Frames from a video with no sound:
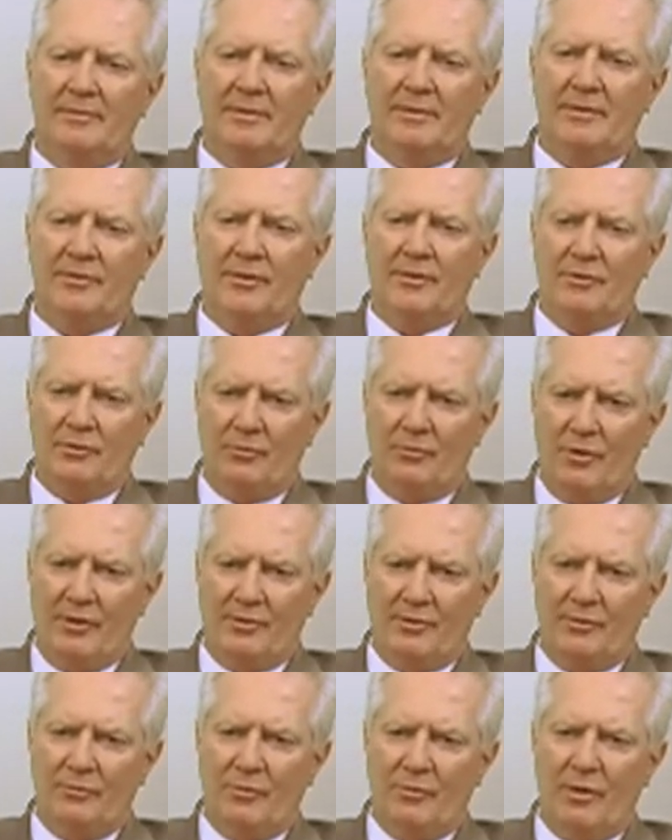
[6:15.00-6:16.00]
a
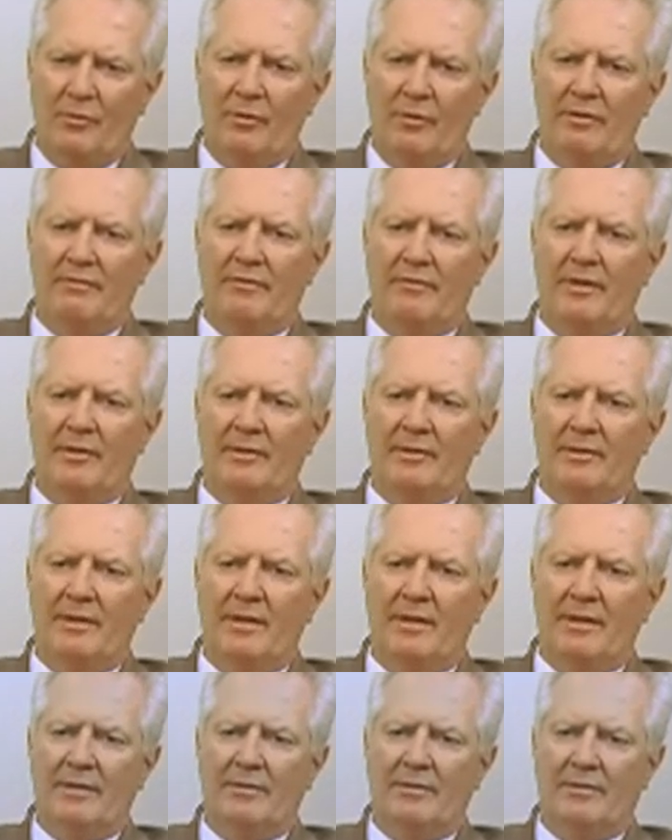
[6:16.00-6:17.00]
situation where we felt
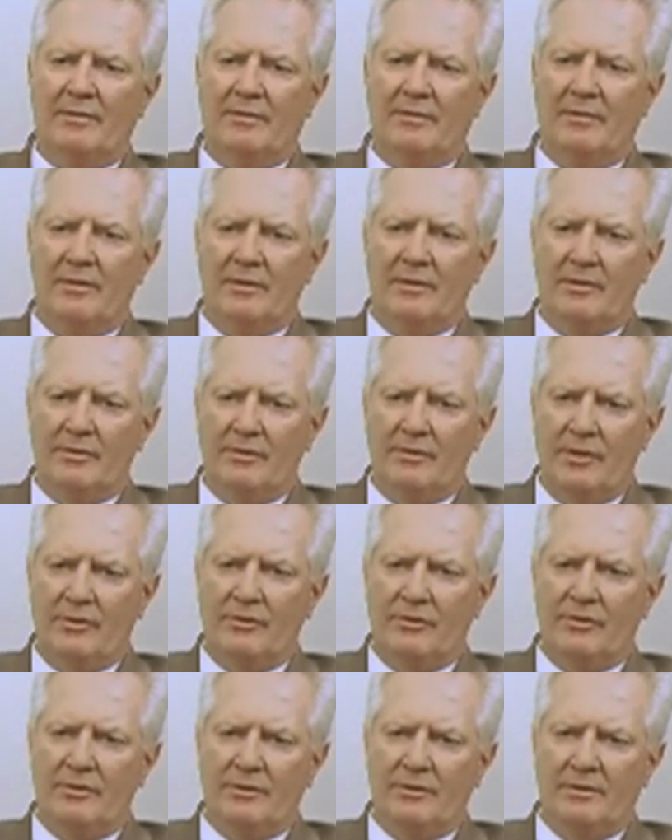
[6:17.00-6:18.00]
like the
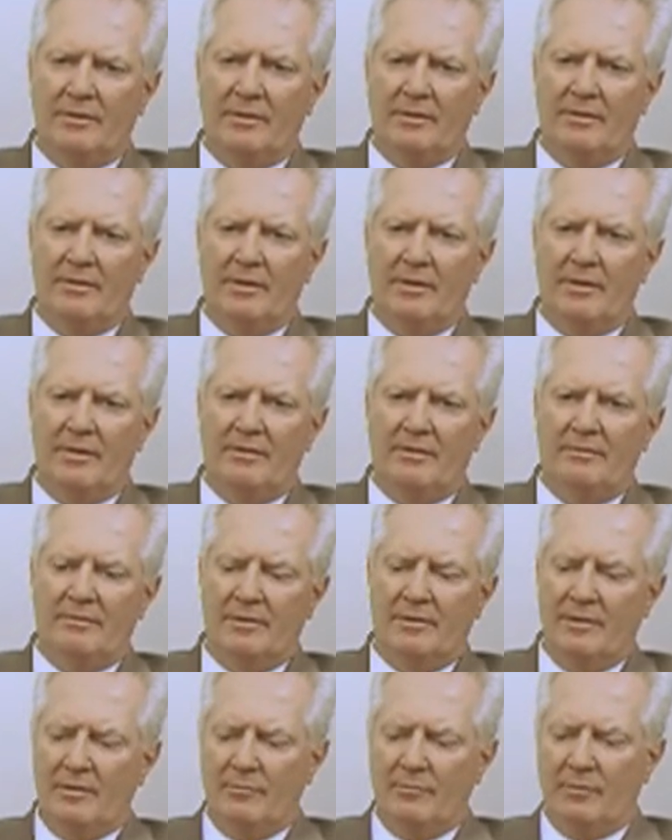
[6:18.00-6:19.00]
addition of
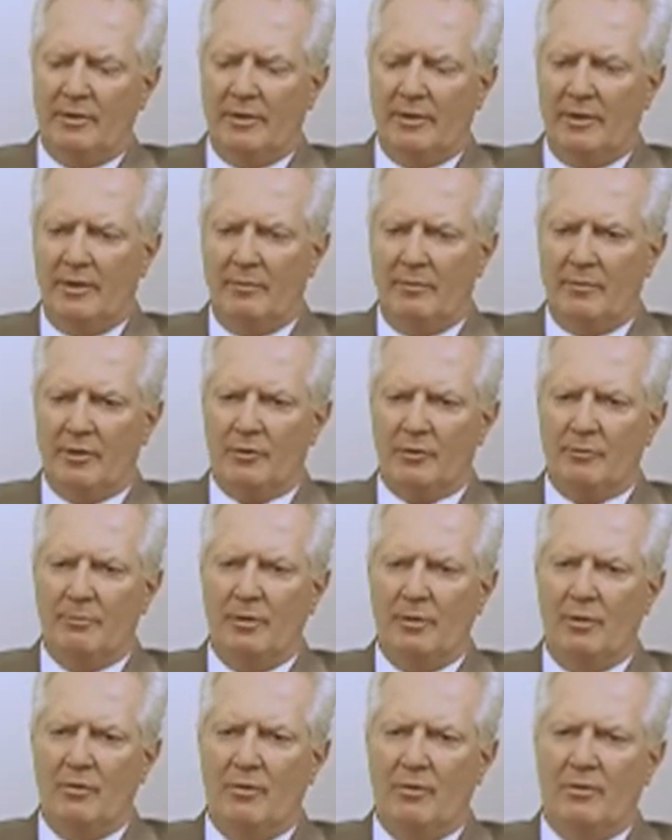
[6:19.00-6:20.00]
Millennium
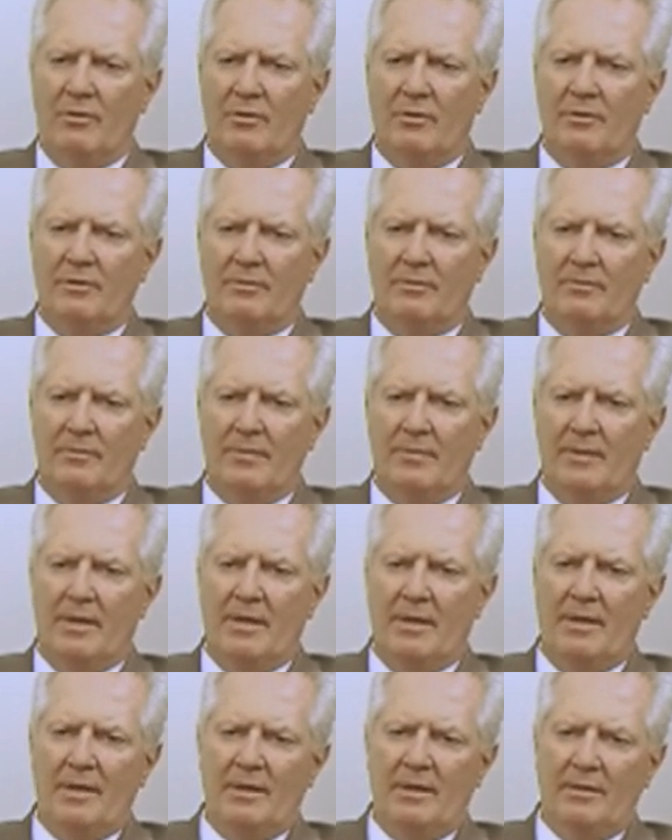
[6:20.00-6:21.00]
Explorer
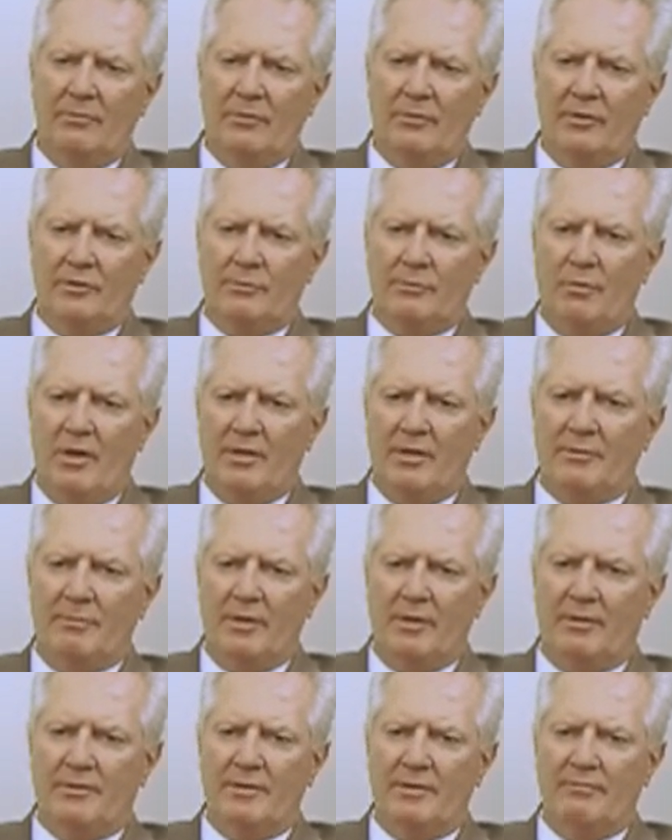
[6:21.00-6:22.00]
with its
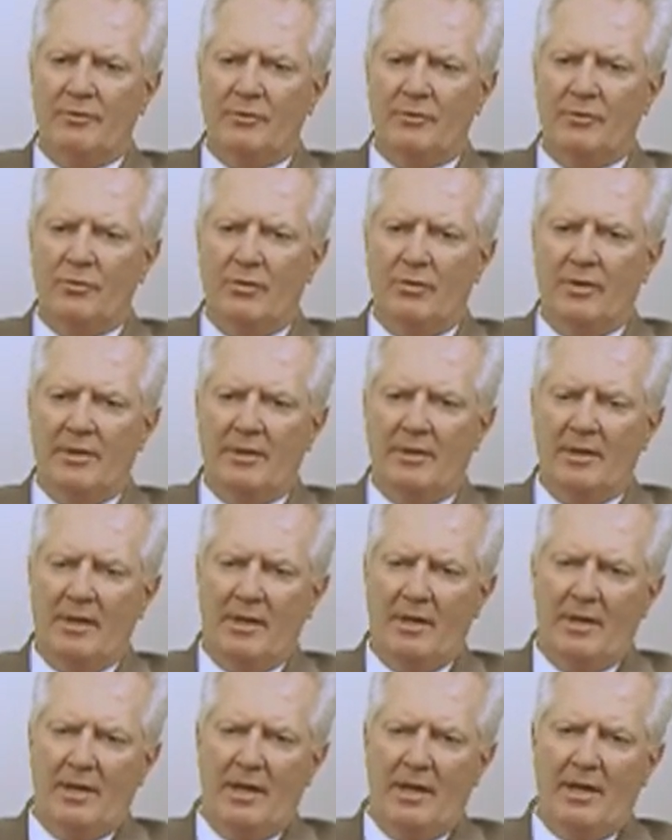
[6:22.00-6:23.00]
prospect inventory
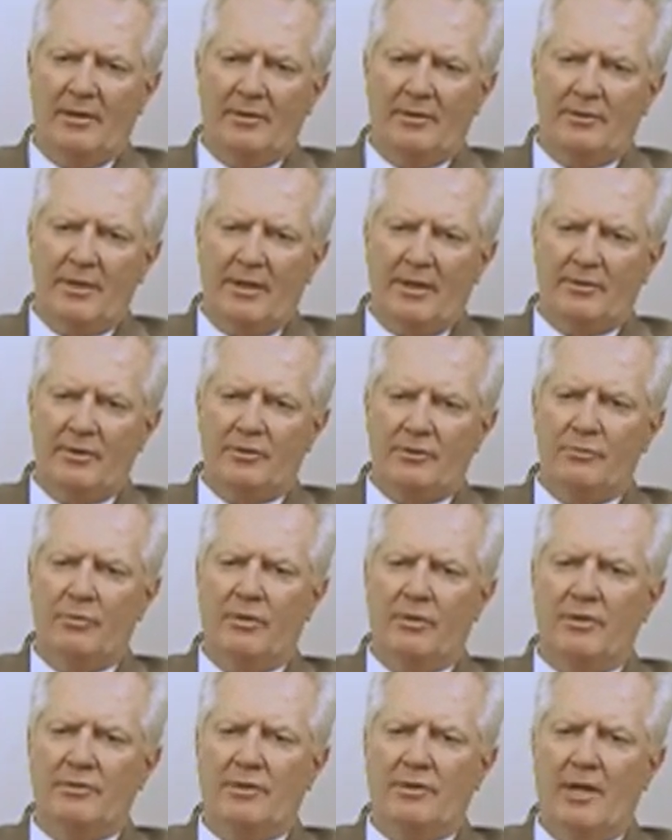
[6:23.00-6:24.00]
and a Texas
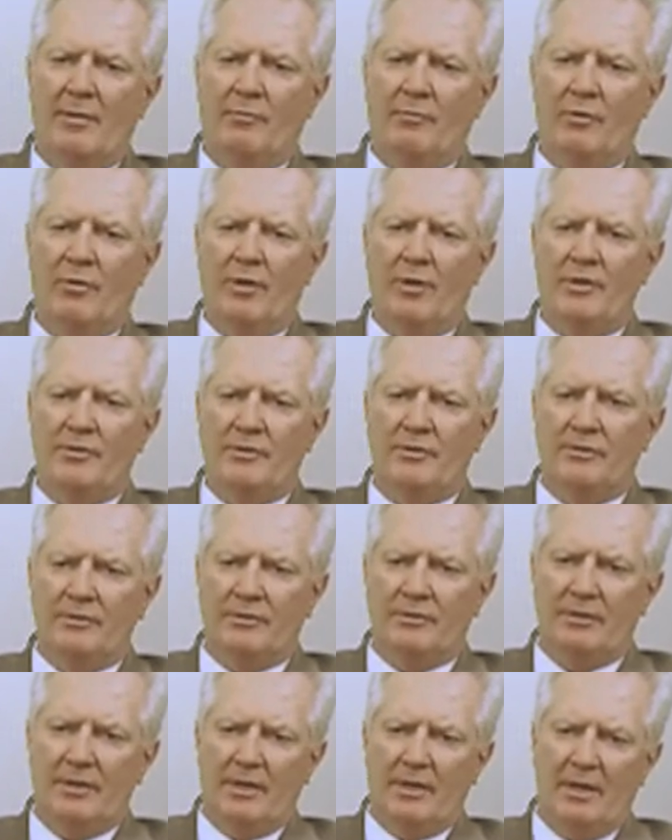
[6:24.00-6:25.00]
with its
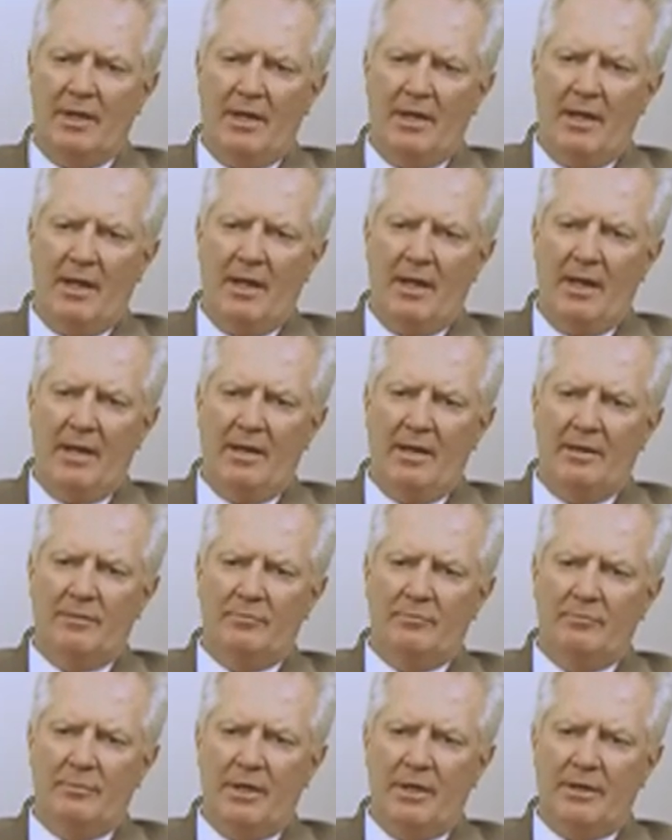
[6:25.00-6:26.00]
operations
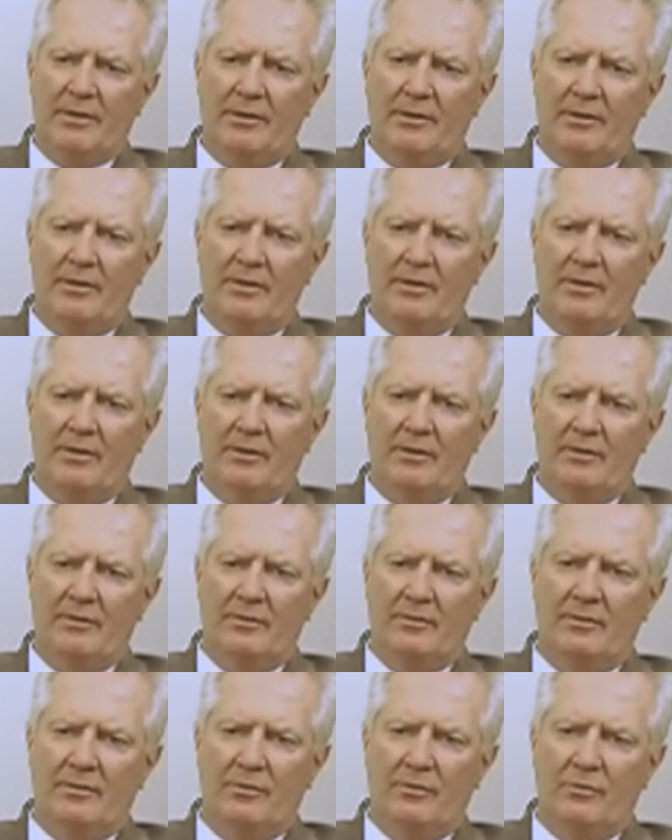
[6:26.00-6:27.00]
and Buccaneer
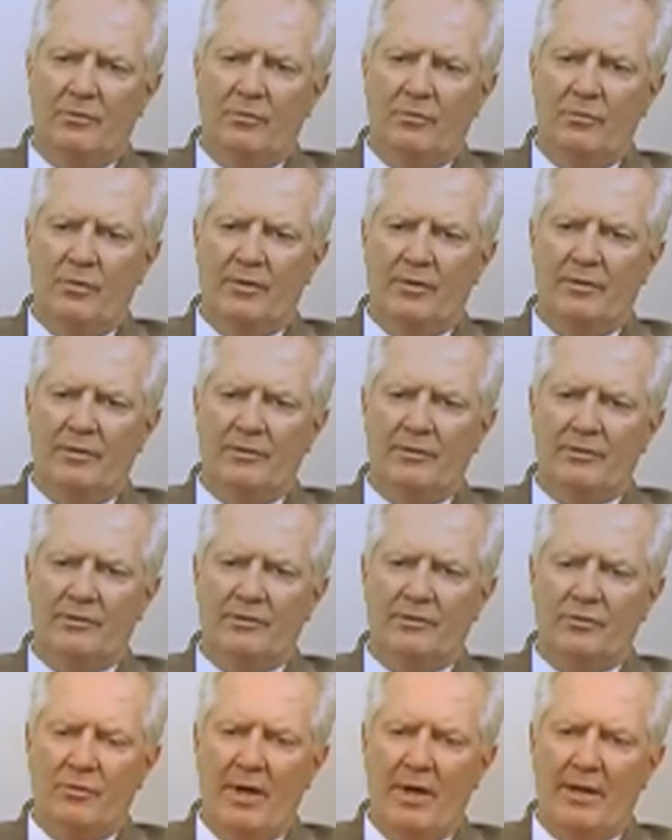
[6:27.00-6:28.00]
with its
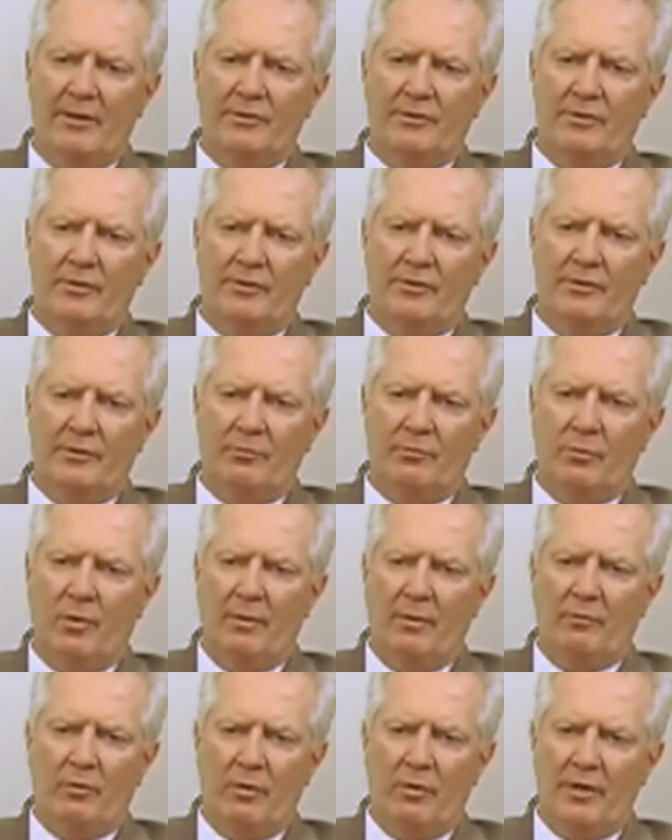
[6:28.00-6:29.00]
strategies and
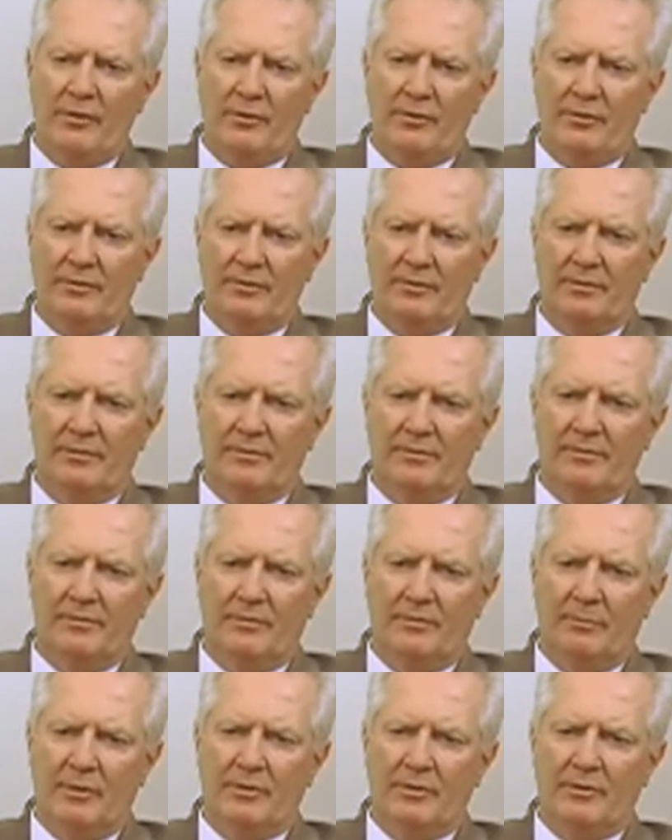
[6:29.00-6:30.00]
preparation
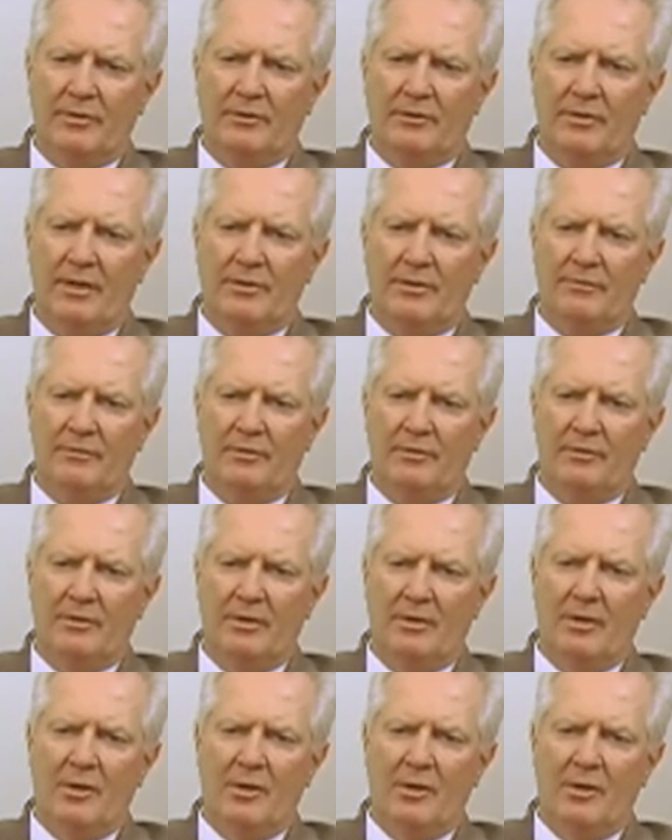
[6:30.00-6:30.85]
to be successful